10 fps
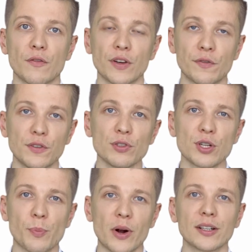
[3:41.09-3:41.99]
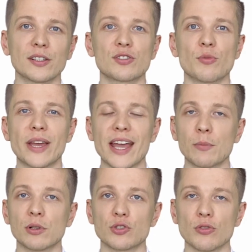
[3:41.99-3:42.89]
for your future partners to be
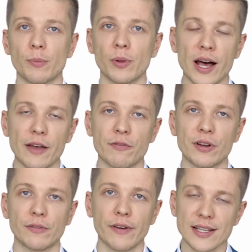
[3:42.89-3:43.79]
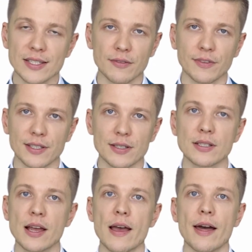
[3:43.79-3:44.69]
able to apply for investor
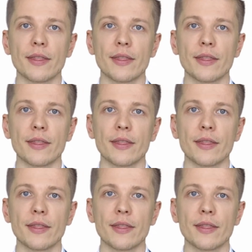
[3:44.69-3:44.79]
visas,